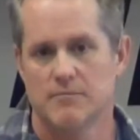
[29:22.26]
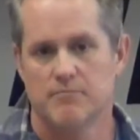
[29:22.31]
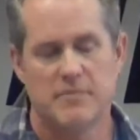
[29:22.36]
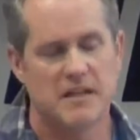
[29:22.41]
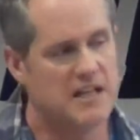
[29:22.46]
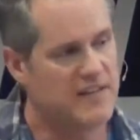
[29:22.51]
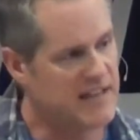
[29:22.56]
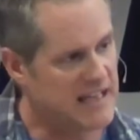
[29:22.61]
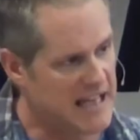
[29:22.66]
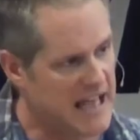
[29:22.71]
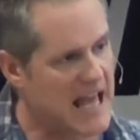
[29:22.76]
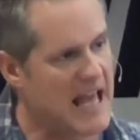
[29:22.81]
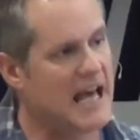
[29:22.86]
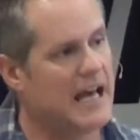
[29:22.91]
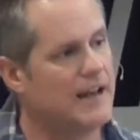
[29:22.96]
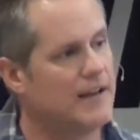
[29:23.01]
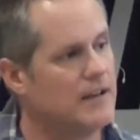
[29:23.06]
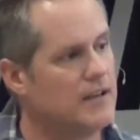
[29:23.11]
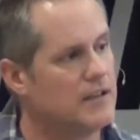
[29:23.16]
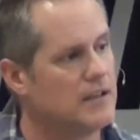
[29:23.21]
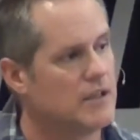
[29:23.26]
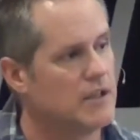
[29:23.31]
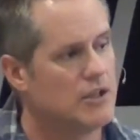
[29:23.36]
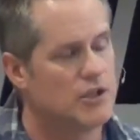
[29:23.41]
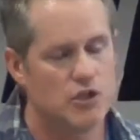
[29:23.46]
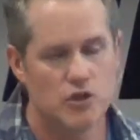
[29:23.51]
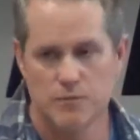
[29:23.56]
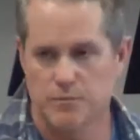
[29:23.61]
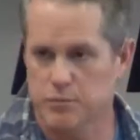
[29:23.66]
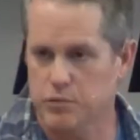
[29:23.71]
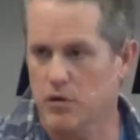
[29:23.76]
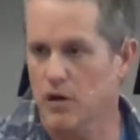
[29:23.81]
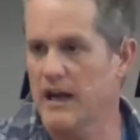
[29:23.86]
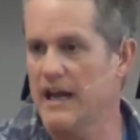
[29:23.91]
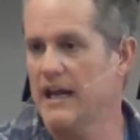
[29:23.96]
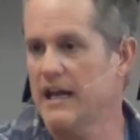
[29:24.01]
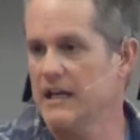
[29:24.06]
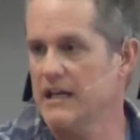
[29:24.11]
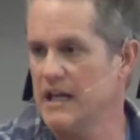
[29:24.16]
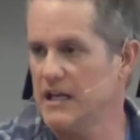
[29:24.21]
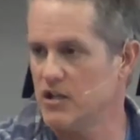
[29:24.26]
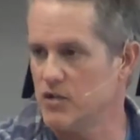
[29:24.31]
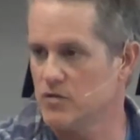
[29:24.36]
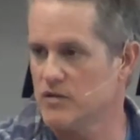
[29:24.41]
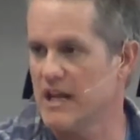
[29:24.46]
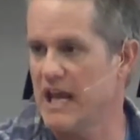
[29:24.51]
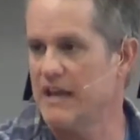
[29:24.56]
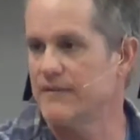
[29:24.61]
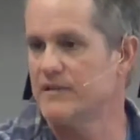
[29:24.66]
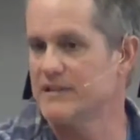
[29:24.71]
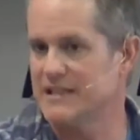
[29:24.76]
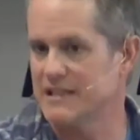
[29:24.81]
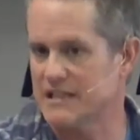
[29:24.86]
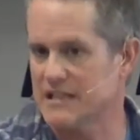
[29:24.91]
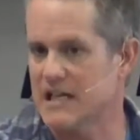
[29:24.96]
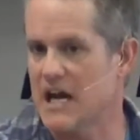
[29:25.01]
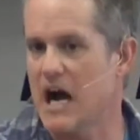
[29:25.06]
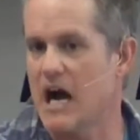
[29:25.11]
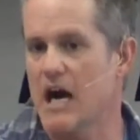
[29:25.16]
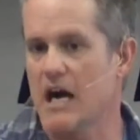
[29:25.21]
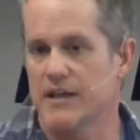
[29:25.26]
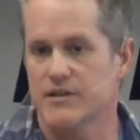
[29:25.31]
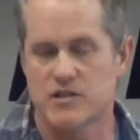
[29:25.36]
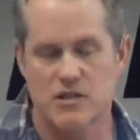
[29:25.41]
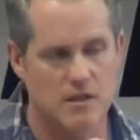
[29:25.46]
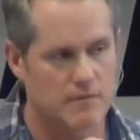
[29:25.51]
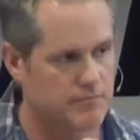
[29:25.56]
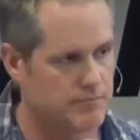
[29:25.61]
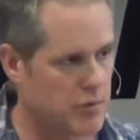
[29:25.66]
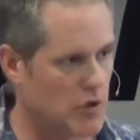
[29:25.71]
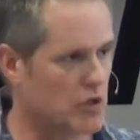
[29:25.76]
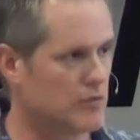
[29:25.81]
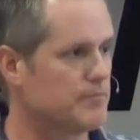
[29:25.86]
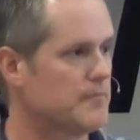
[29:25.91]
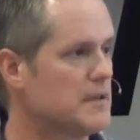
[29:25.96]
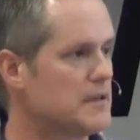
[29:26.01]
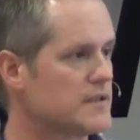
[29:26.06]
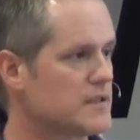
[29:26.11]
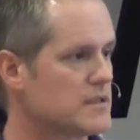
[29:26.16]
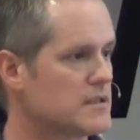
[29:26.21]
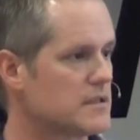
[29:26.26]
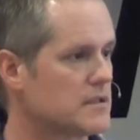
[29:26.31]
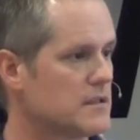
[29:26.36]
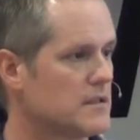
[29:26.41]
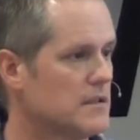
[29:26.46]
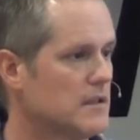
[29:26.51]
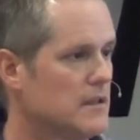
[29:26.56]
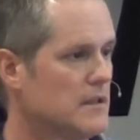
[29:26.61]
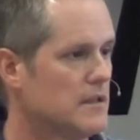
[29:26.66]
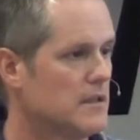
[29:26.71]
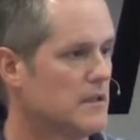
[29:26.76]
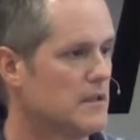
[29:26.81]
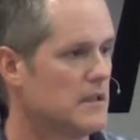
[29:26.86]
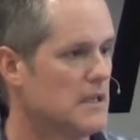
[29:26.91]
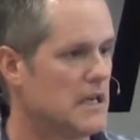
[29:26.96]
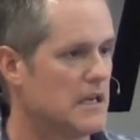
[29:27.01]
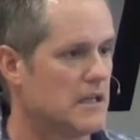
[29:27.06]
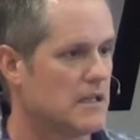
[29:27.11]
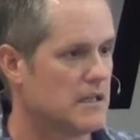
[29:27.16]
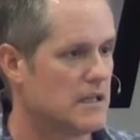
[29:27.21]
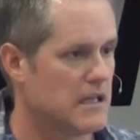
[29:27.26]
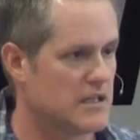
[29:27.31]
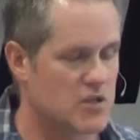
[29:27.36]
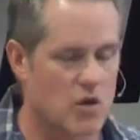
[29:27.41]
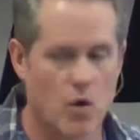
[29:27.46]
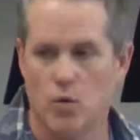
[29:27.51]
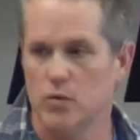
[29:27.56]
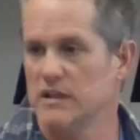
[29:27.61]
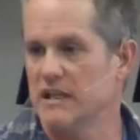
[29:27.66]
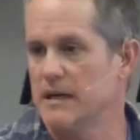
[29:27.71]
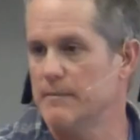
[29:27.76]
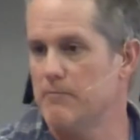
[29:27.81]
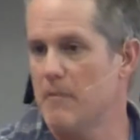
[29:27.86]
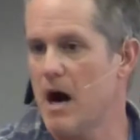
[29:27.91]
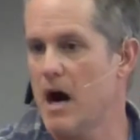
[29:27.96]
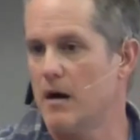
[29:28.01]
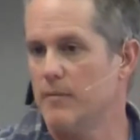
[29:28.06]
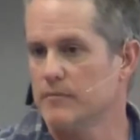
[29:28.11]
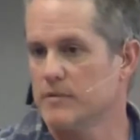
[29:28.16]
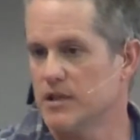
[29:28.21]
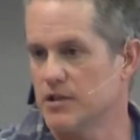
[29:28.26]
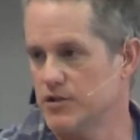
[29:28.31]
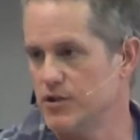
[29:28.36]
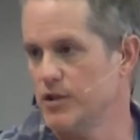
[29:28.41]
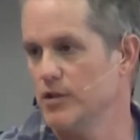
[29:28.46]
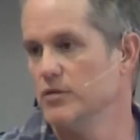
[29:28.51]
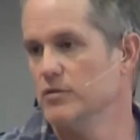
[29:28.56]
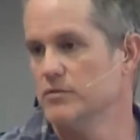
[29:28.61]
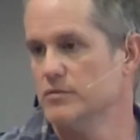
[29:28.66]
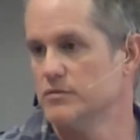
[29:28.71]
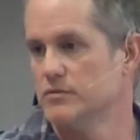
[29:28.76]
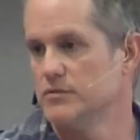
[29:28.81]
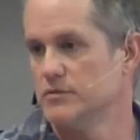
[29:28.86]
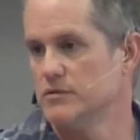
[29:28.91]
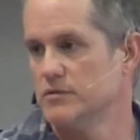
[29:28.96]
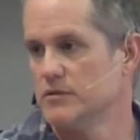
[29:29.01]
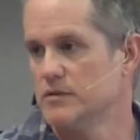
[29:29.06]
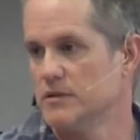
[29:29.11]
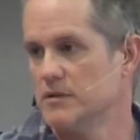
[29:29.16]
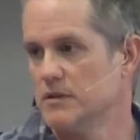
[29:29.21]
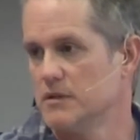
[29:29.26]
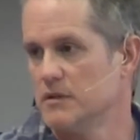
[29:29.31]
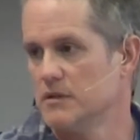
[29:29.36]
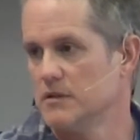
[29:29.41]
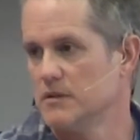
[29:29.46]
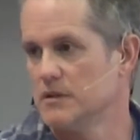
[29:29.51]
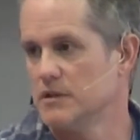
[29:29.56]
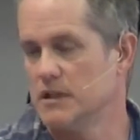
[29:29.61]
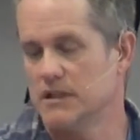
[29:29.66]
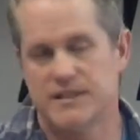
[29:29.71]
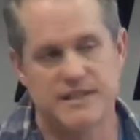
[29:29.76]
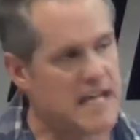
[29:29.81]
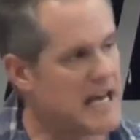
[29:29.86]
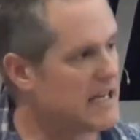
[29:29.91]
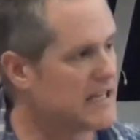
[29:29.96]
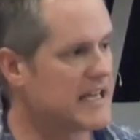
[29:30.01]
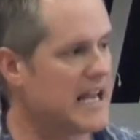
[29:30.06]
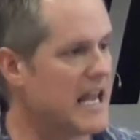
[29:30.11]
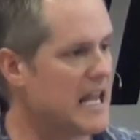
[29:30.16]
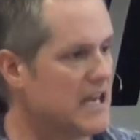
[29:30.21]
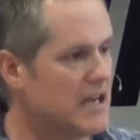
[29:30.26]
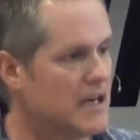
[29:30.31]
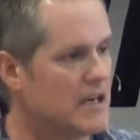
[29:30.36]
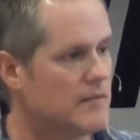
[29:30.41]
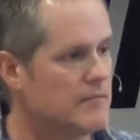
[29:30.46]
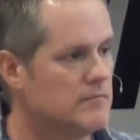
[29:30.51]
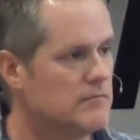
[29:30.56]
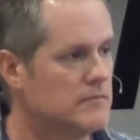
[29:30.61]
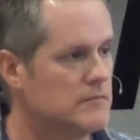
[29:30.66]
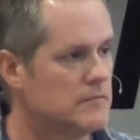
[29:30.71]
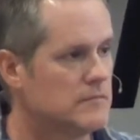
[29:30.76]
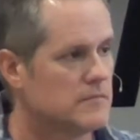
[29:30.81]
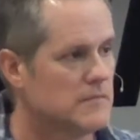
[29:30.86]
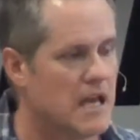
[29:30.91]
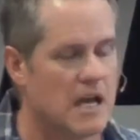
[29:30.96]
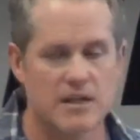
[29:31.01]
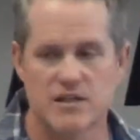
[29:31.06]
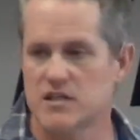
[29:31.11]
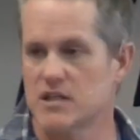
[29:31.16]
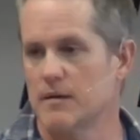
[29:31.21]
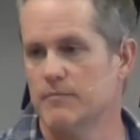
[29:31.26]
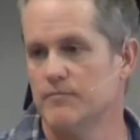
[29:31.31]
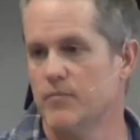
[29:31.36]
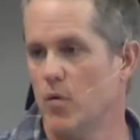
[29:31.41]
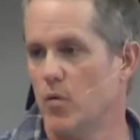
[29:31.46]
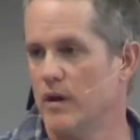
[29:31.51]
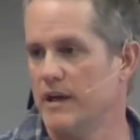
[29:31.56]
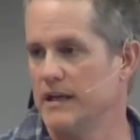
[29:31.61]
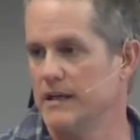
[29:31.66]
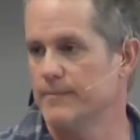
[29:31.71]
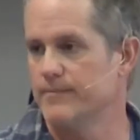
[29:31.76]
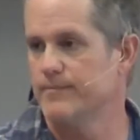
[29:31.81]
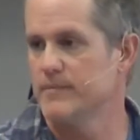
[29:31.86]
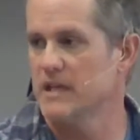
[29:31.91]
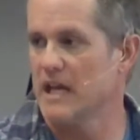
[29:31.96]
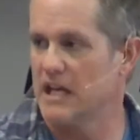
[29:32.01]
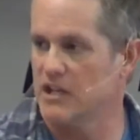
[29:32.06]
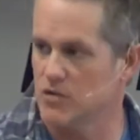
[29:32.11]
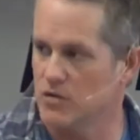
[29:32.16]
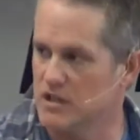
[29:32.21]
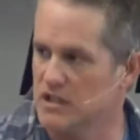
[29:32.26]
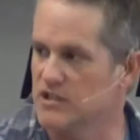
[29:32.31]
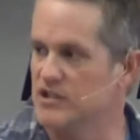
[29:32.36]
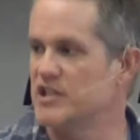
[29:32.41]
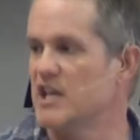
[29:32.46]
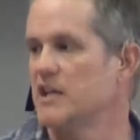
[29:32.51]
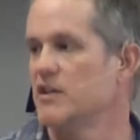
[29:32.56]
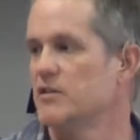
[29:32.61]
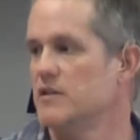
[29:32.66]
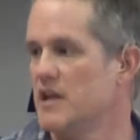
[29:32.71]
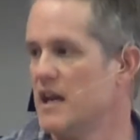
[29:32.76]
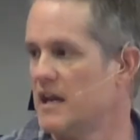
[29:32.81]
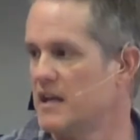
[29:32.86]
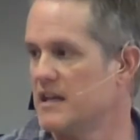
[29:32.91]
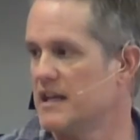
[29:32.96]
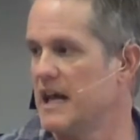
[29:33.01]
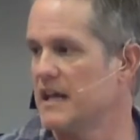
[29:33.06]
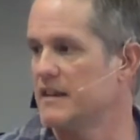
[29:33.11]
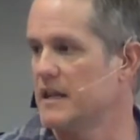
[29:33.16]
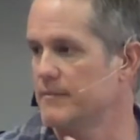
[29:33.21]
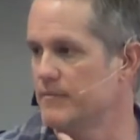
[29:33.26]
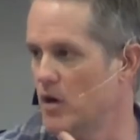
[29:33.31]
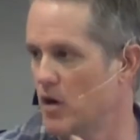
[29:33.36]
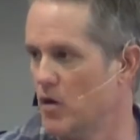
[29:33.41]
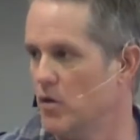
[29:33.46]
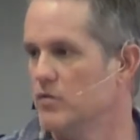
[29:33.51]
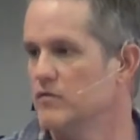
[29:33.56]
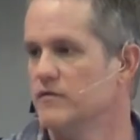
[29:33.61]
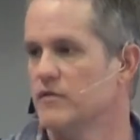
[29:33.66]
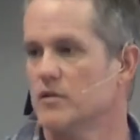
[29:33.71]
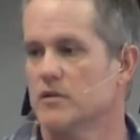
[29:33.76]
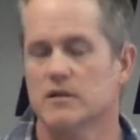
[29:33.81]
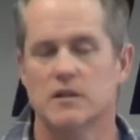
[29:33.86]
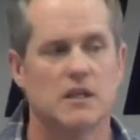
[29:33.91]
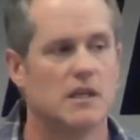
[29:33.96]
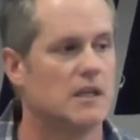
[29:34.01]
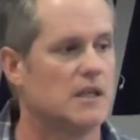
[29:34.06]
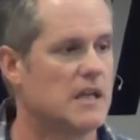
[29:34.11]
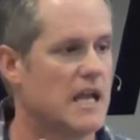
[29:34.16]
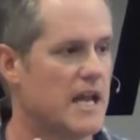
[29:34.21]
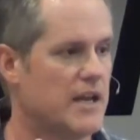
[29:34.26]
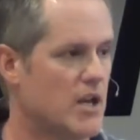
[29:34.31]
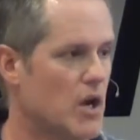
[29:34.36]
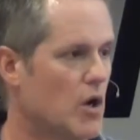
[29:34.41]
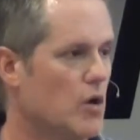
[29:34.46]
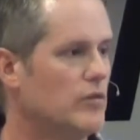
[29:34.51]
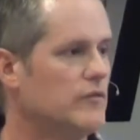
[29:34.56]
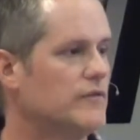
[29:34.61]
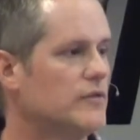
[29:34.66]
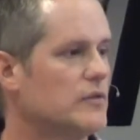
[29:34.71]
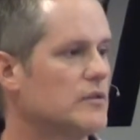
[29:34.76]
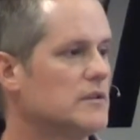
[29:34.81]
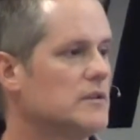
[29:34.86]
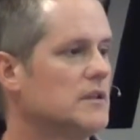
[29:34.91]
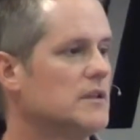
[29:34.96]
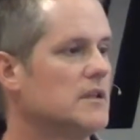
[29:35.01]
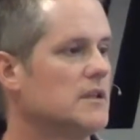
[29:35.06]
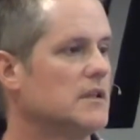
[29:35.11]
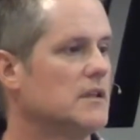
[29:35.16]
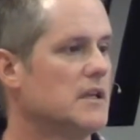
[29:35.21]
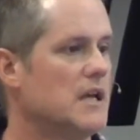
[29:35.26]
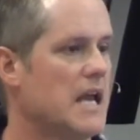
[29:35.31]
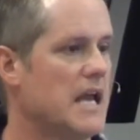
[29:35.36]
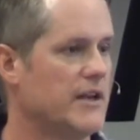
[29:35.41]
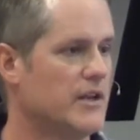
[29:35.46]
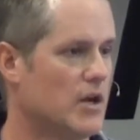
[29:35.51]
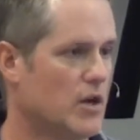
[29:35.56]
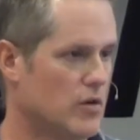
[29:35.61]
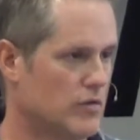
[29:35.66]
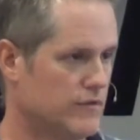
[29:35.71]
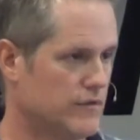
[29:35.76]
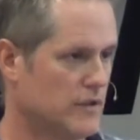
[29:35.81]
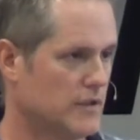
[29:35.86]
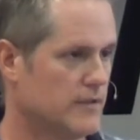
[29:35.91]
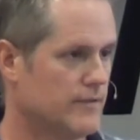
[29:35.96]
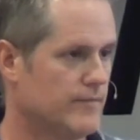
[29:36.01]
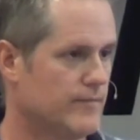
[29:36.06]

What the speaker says: But in the end, you prayed and you gave to God's purpose, as only a mom can do. You dedicated them at some point, and you continue to dedicate them over and over and over.